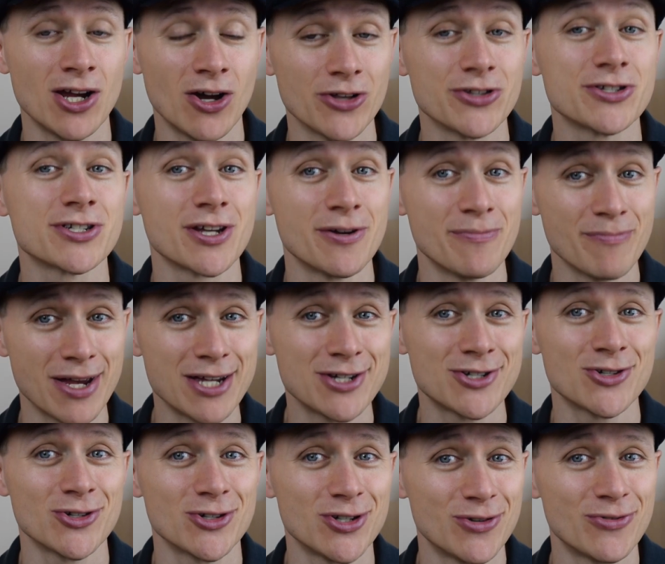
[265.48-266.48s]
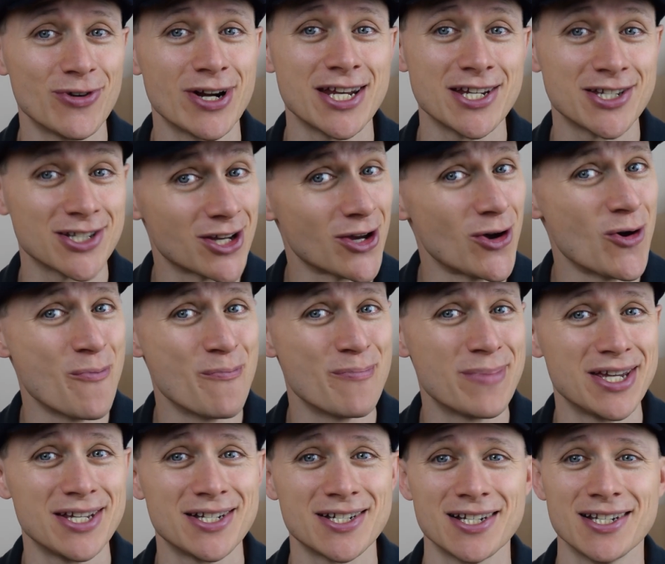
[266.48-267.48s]
on, so make sure you're ready to go
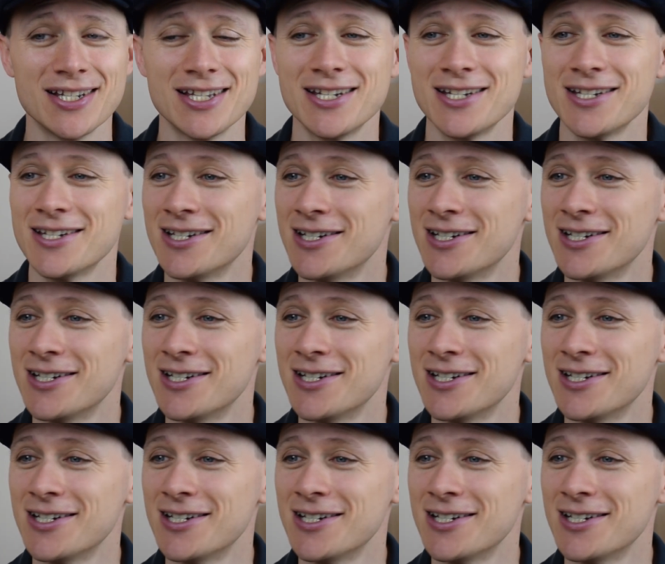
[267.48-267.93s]
immediately.